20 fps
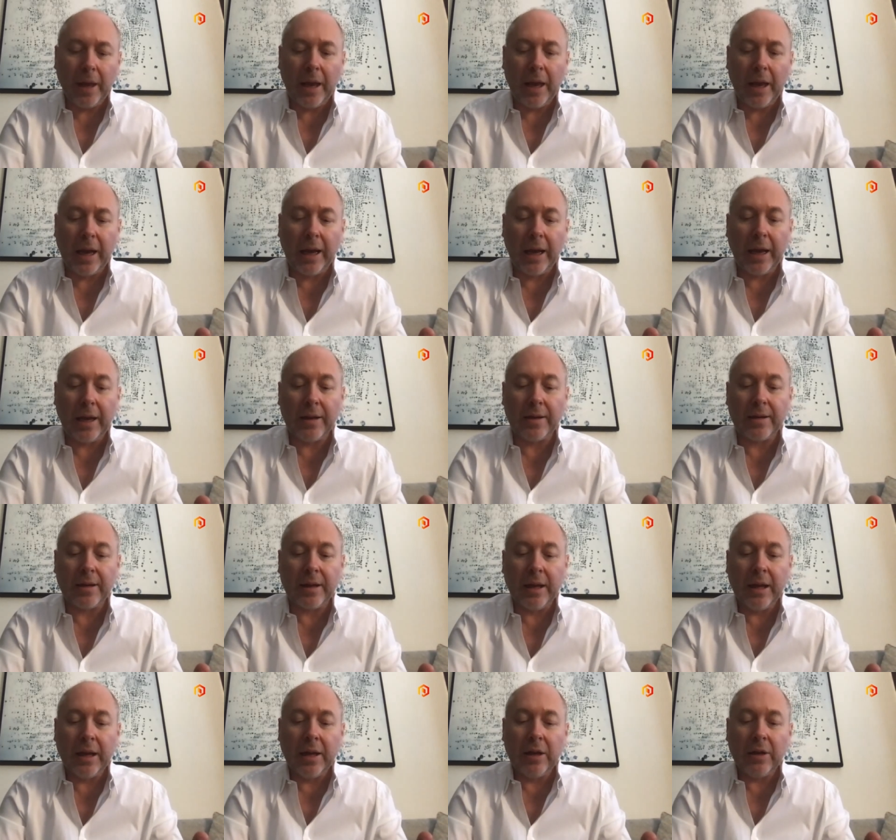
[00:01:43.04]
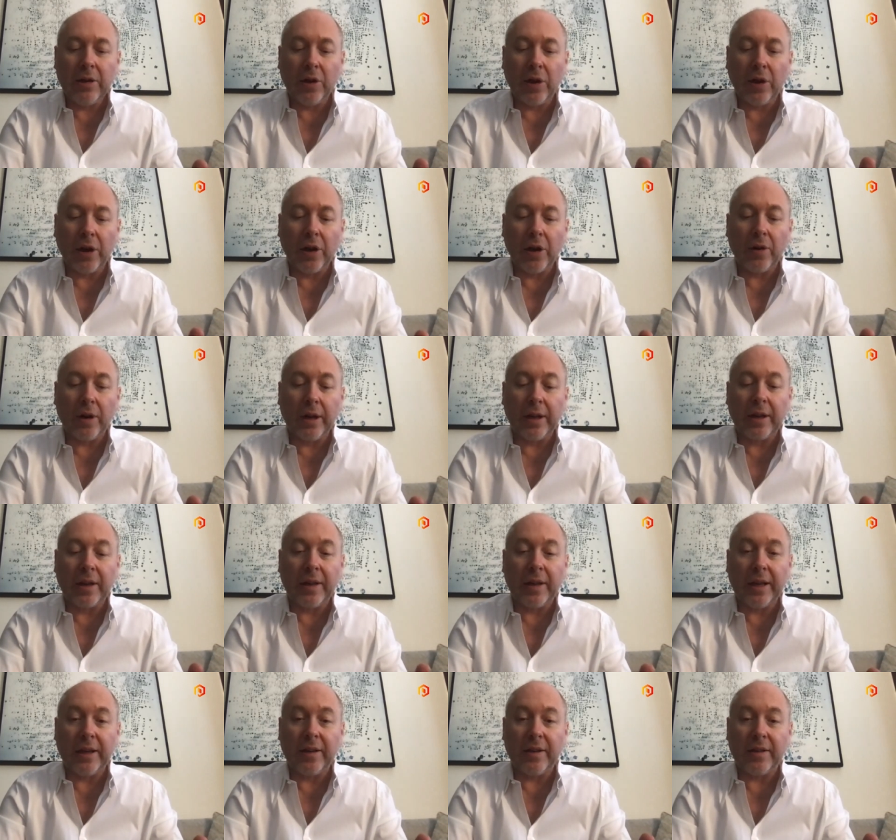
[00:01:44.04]
and not only can
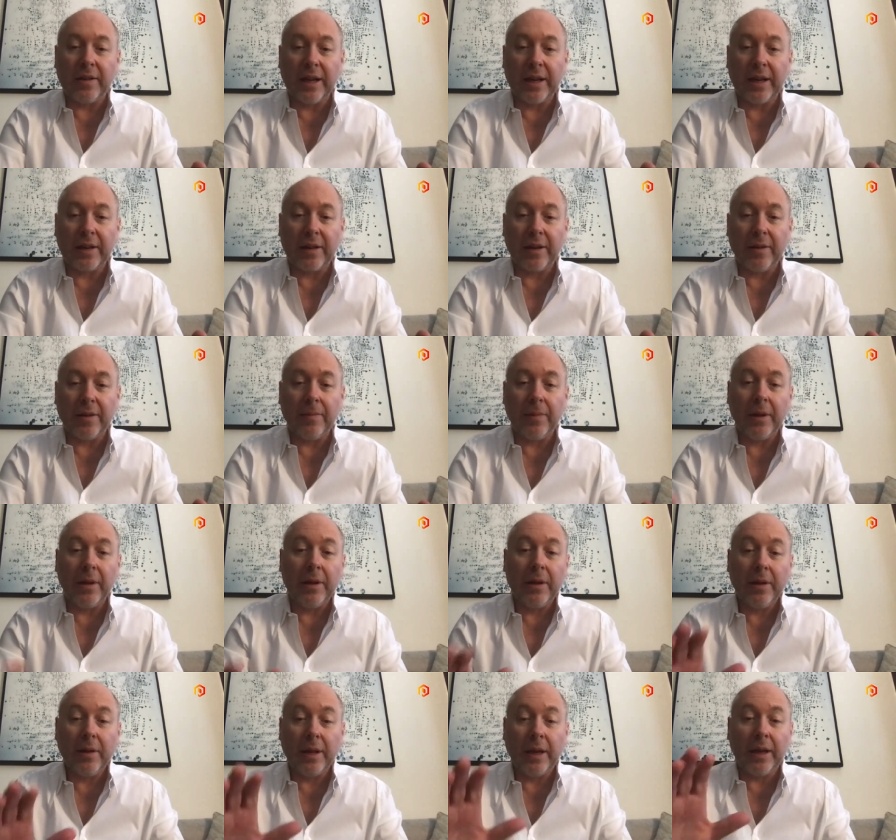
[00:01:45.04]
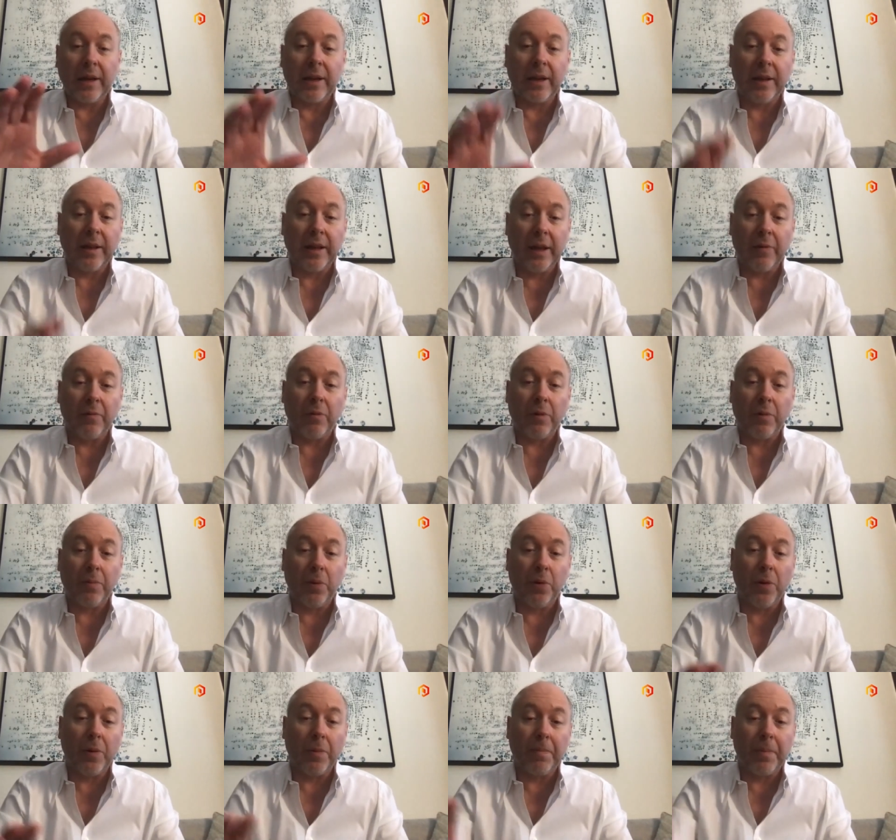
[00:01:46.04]
they detect them they can then
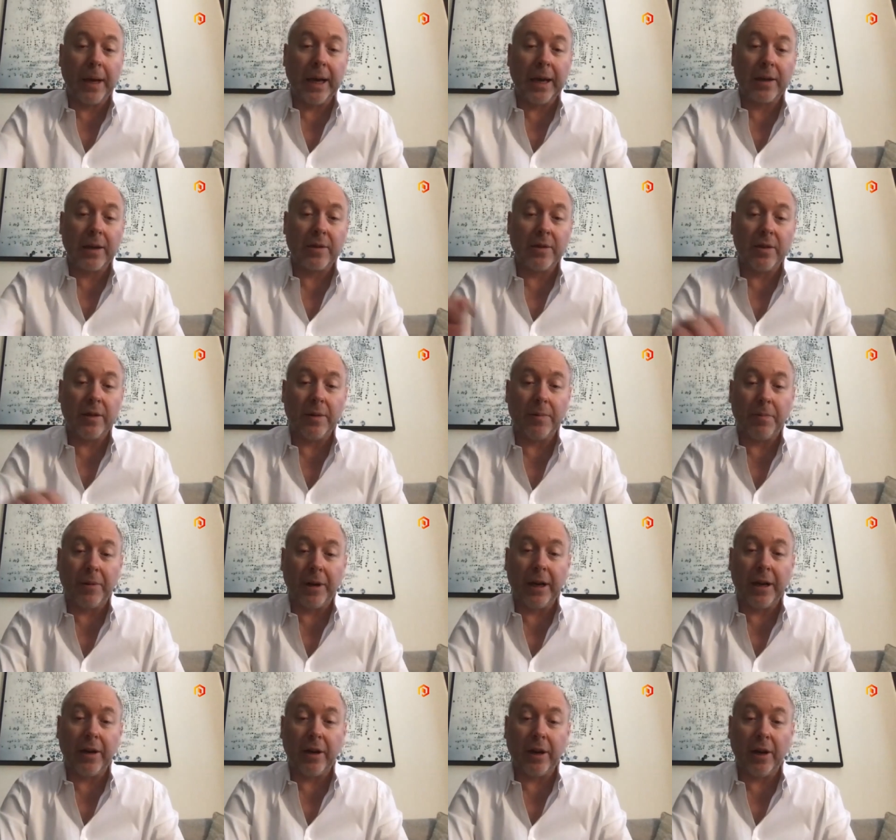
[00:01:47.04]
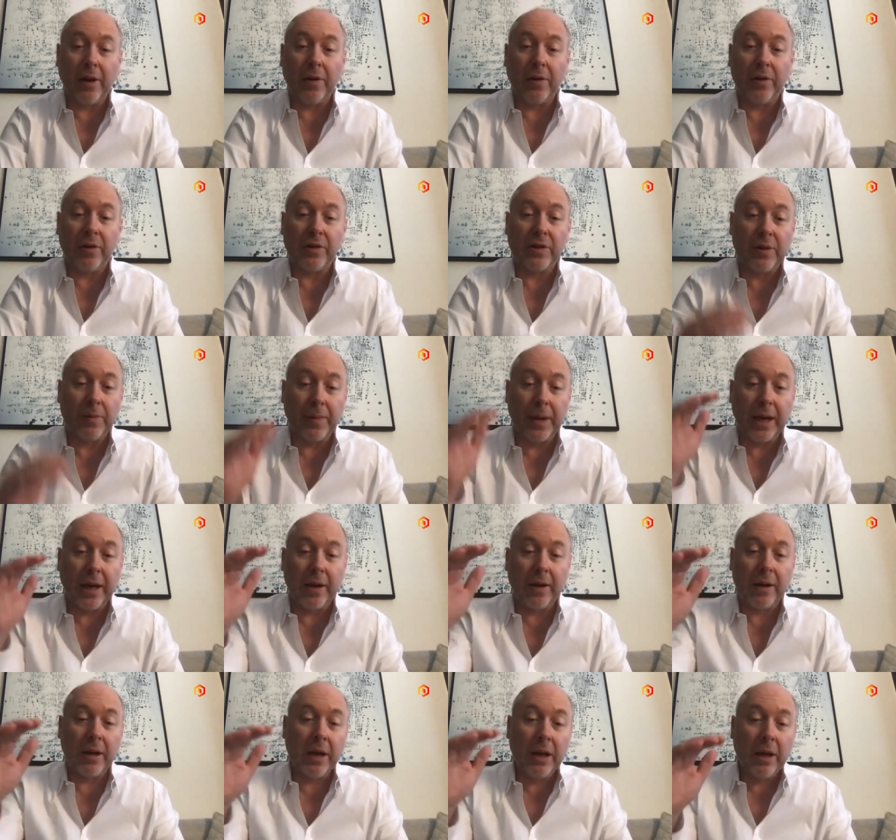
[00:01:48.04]
report back to the brand owners
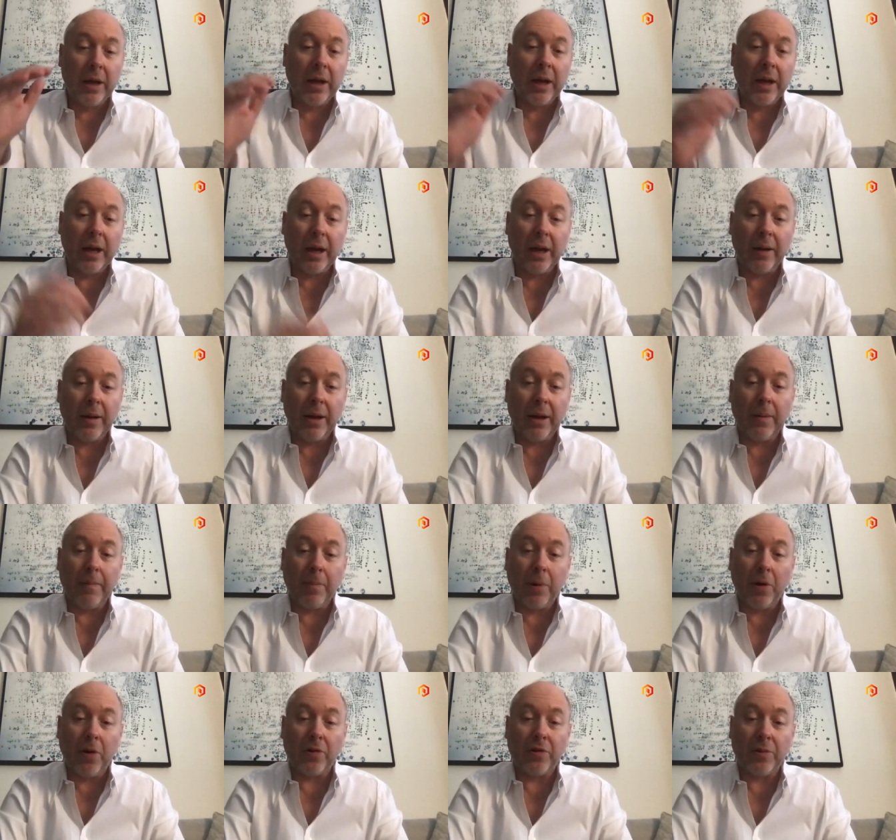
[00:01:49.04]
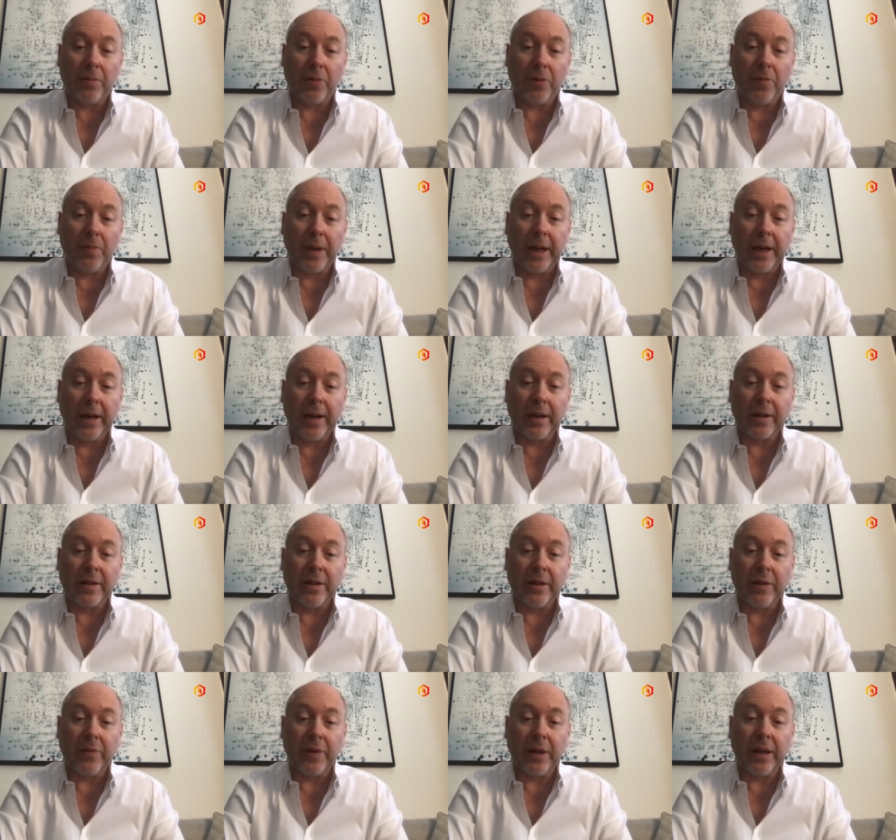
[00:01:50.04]
about uh, a possible bad
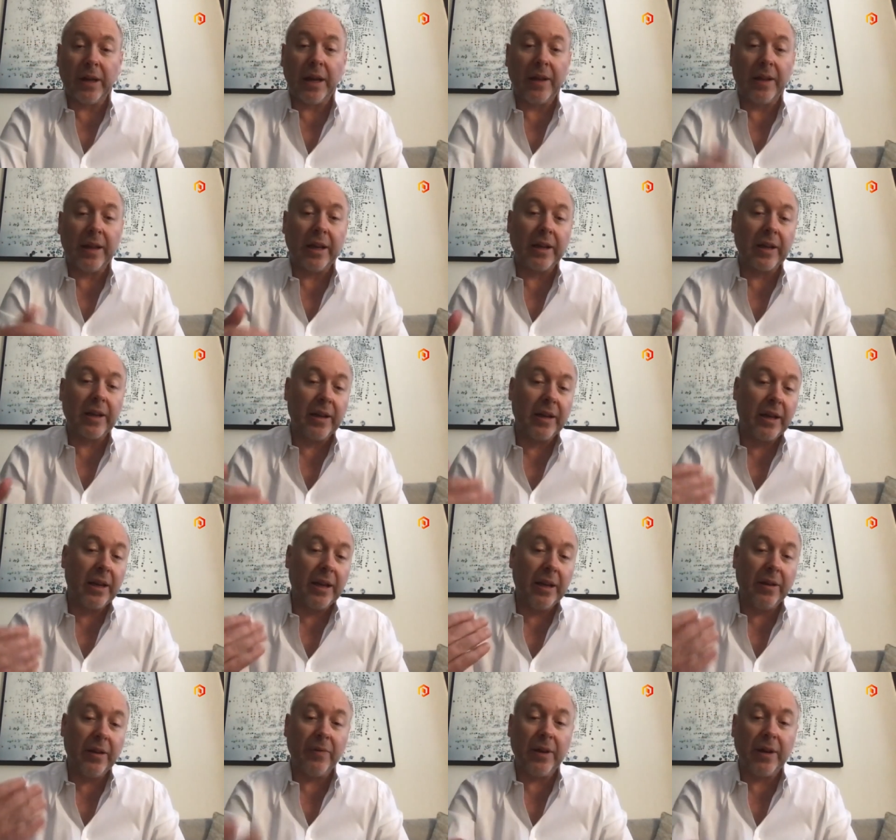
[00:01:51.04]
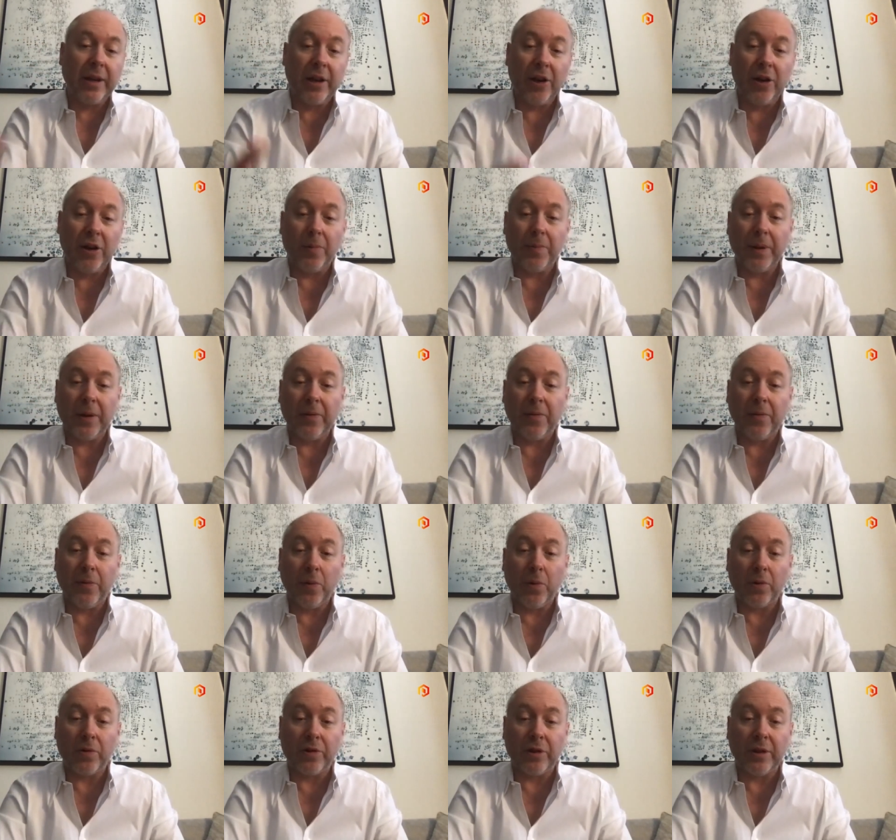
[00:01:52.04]
activity, and they can even help
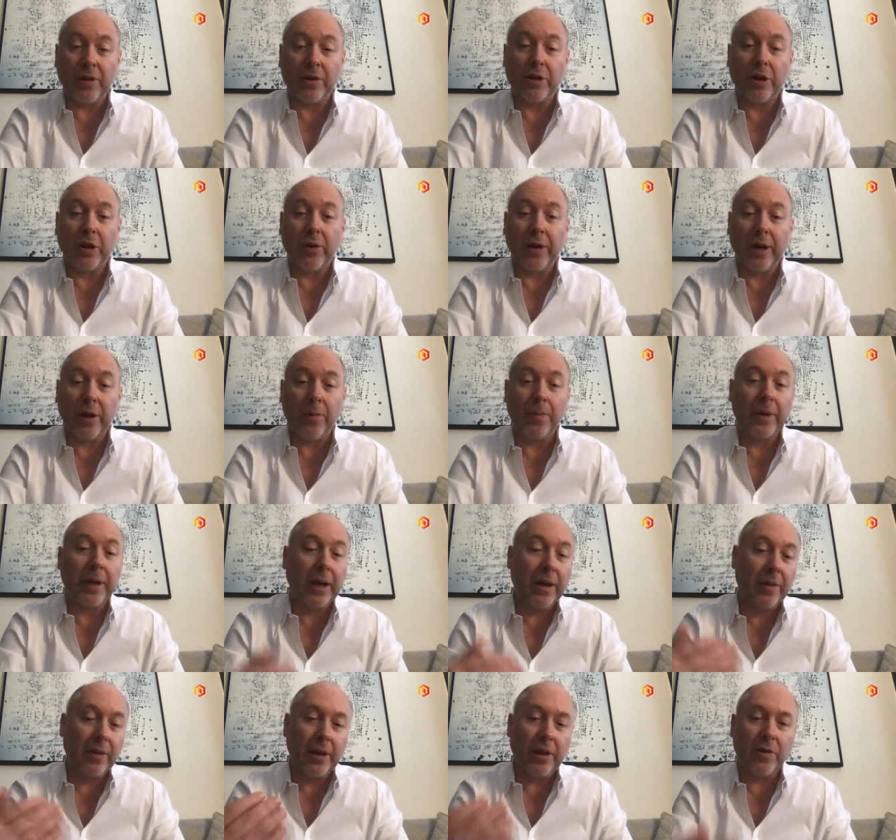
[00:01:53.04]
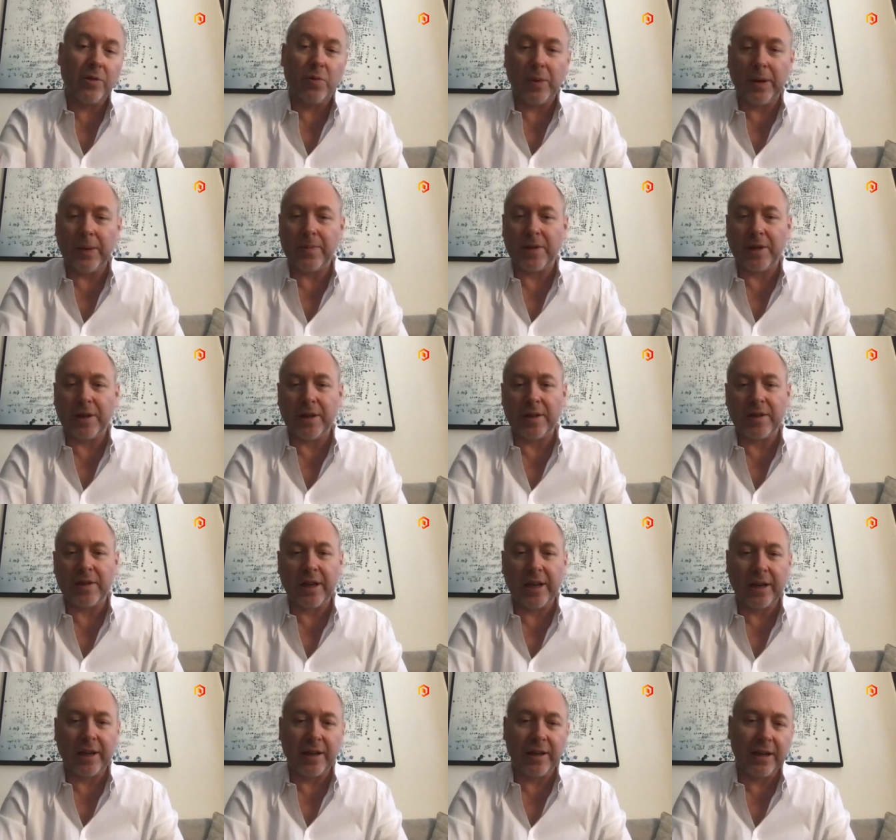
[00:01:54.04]
enforce it. So, help get those websites
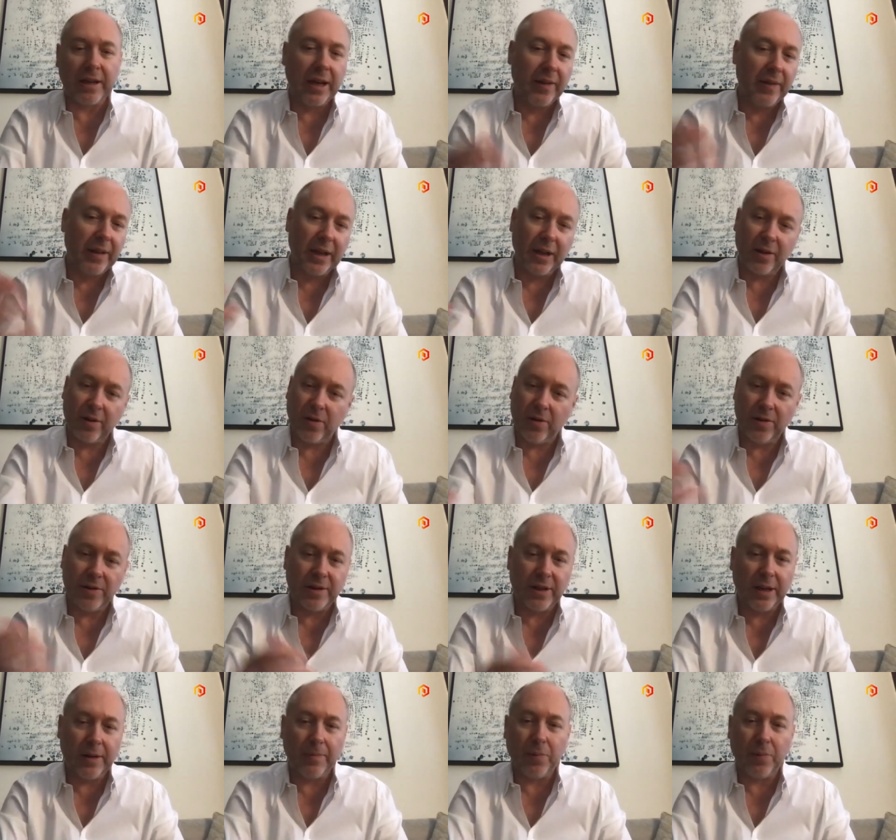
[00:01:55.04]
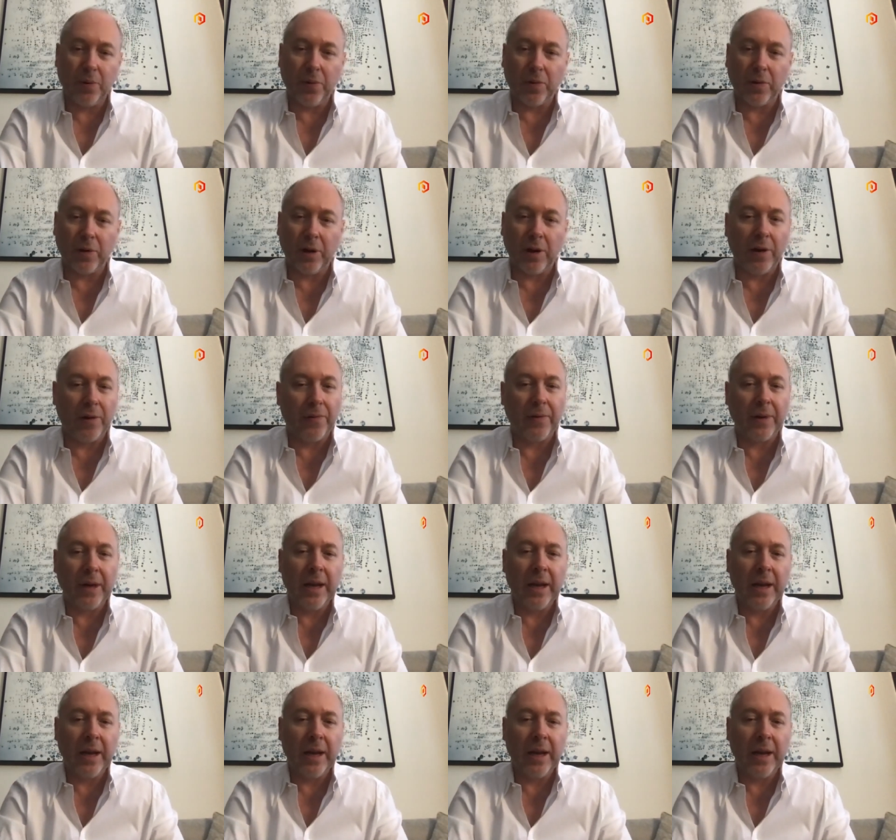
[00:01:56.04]
taken down, that content pulled off,